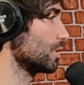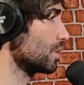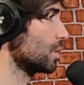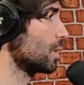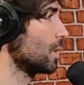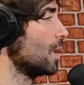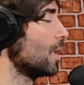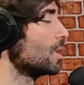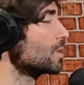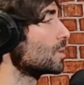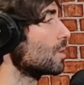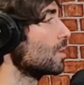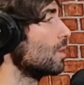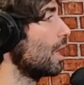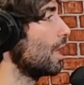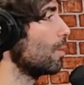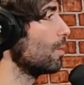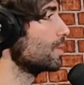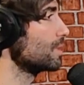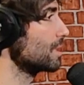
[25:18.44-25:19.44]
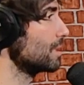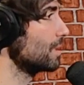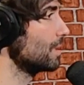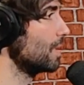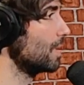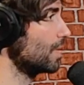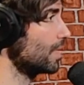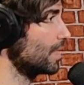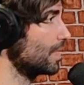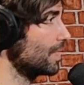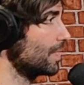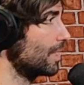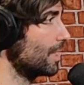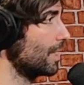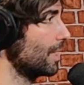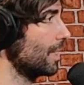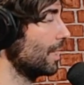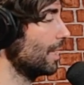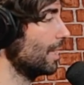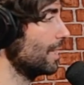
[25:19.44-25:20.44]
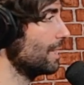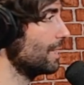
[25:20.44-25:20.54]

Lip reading: you. So how was it in the